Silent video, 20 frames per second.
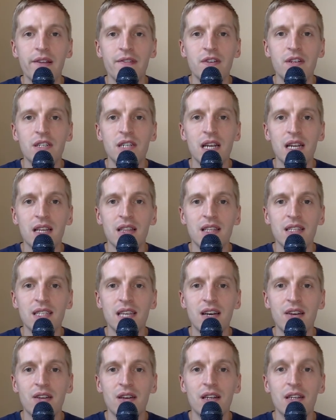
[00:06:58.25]
If you're checking this
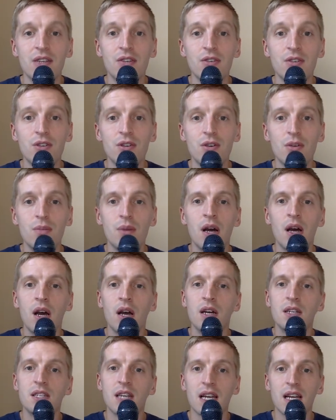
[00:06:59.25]
out on YouTube,
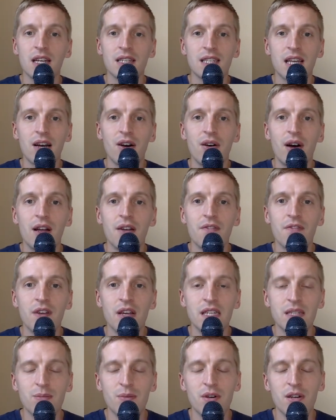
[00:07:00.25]
check us out on
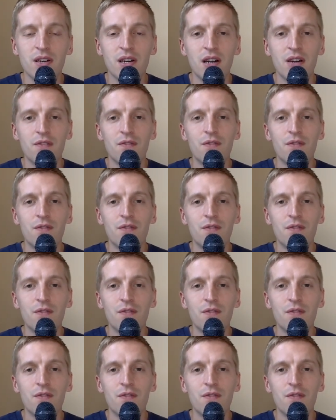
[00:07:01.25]
Facebook, our